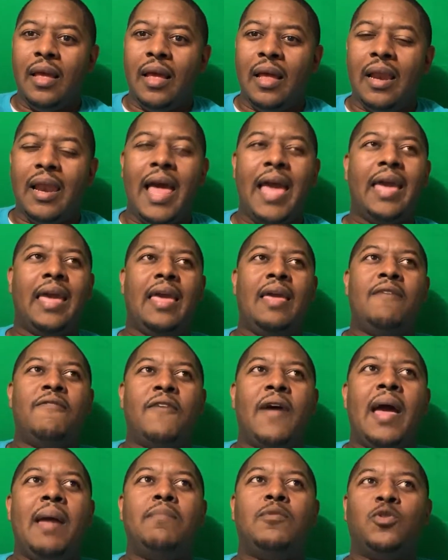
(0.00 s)
Like, if
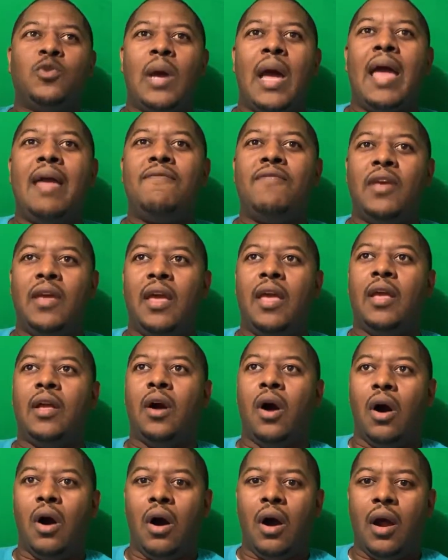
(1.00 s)
I'm driving a
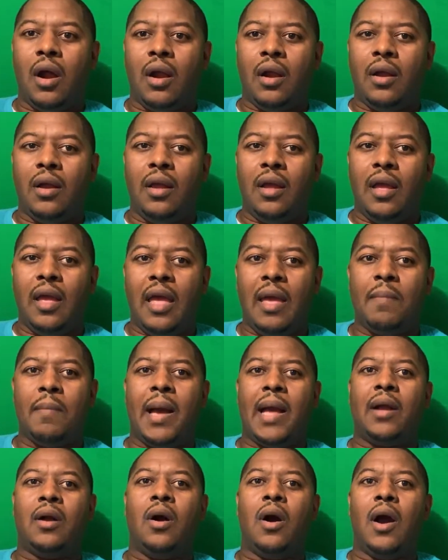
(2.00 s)
car and
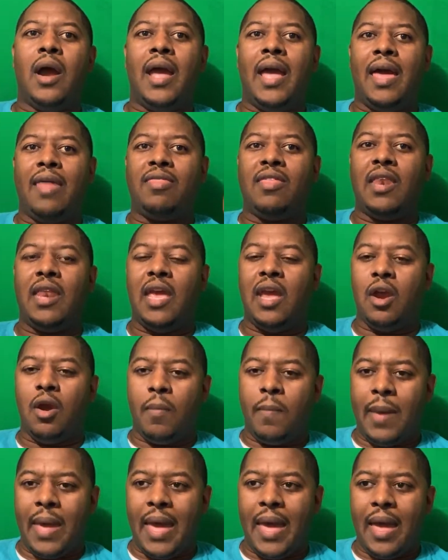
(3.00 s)
my car has an
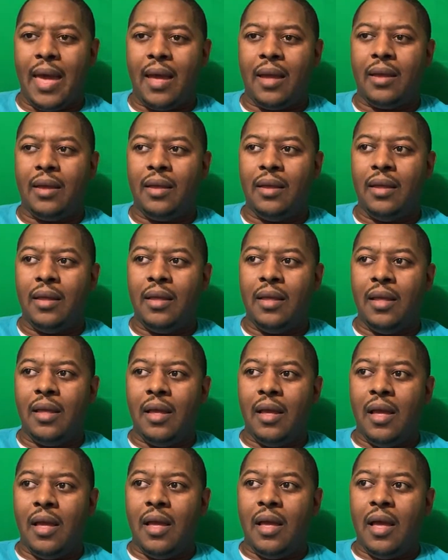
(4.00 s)
airbag,
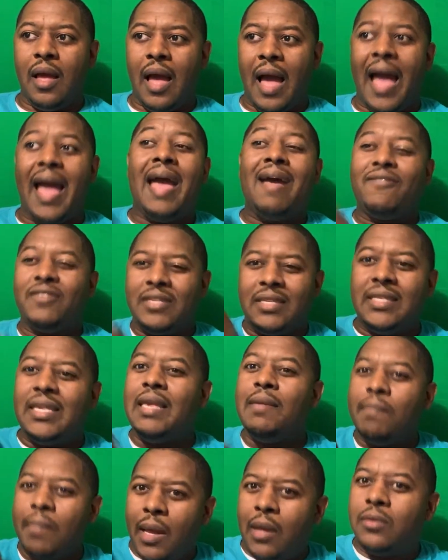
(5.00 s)
I have a
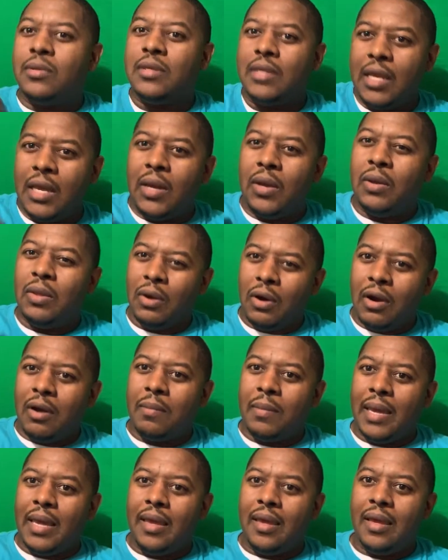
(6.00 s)
seatbelt still. You know what I
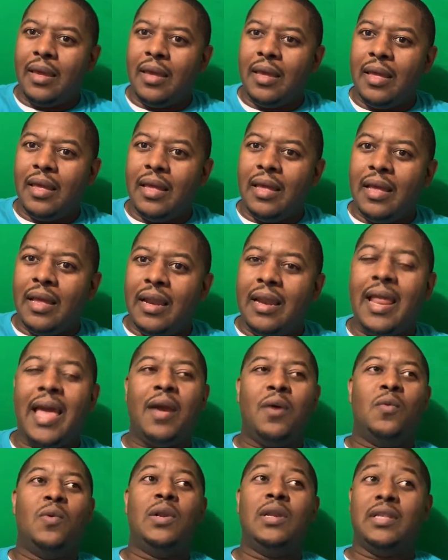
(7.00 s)
mean?
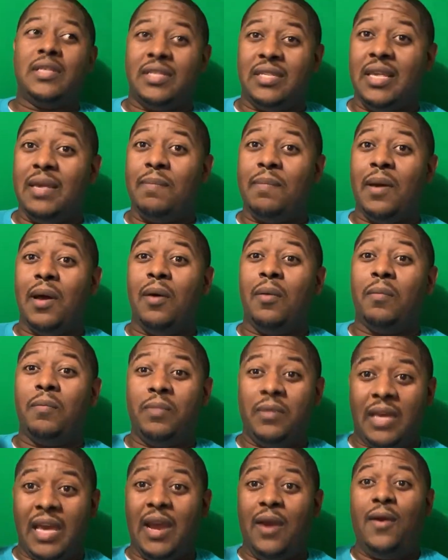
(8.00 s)
Like, will a seatbelt
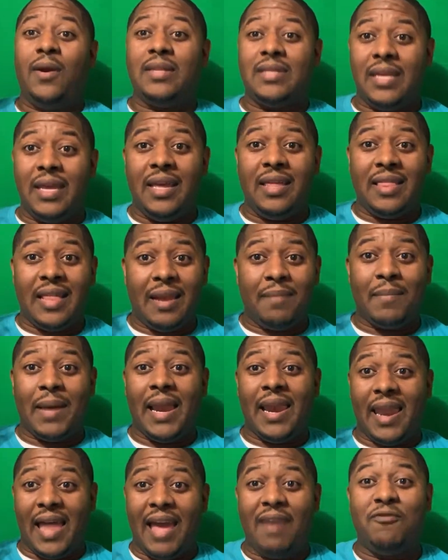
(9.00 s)
guarantee that my
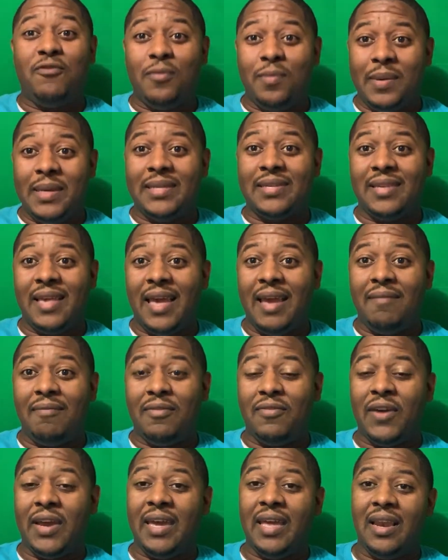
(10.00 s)
life will be saved
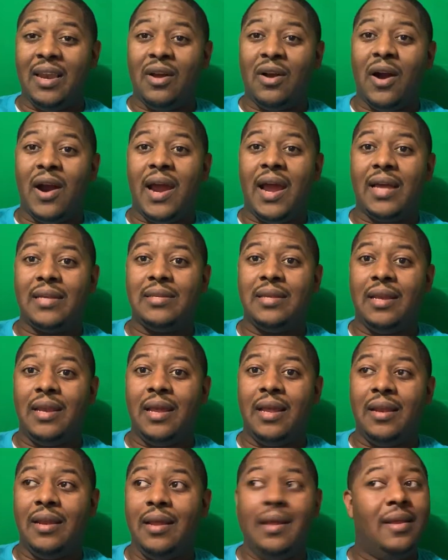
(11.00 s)
if I get in a car
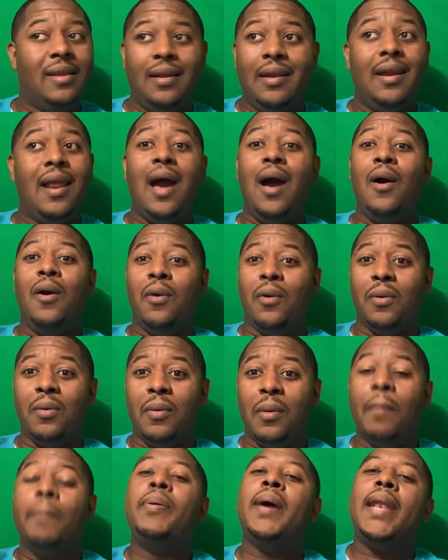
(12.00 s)
accident? No,
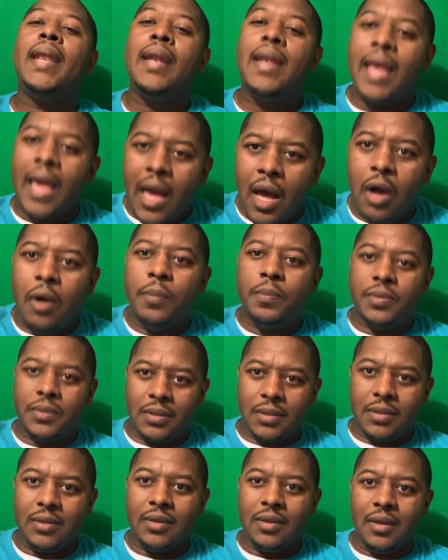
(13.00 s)
but it
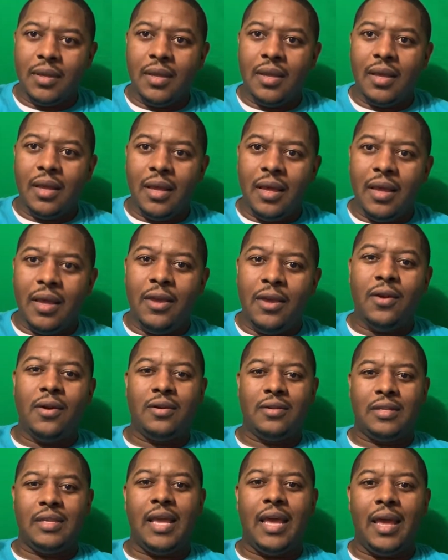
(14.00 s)
helps. You
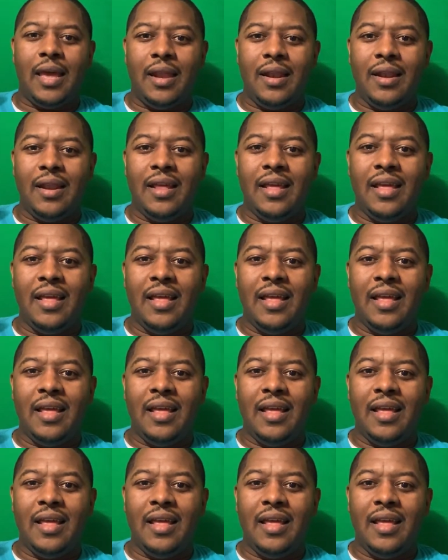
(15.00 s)
understand?